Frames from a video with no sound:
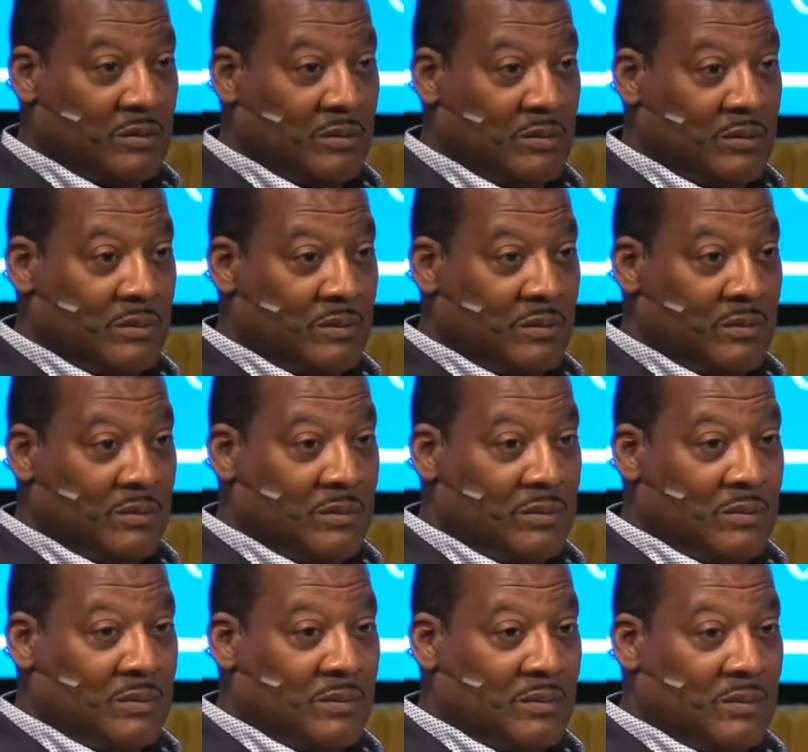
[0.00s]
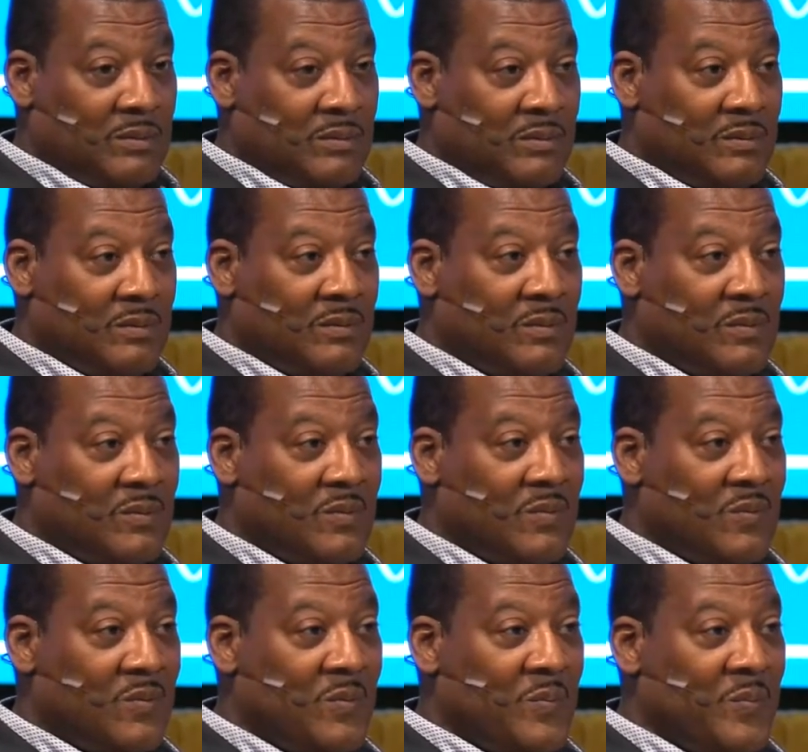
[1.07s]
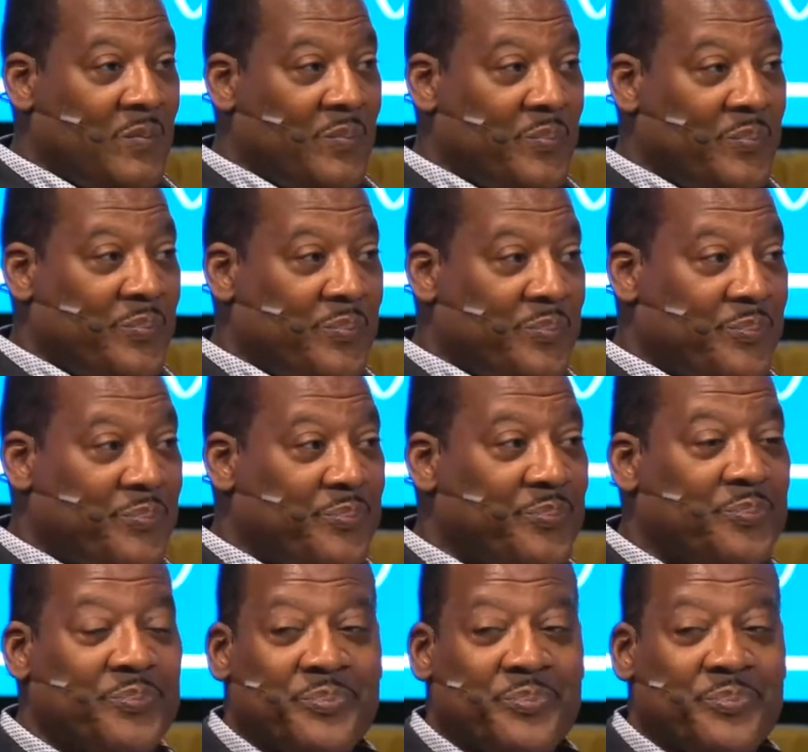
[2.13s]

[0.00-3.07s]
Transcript: (silence)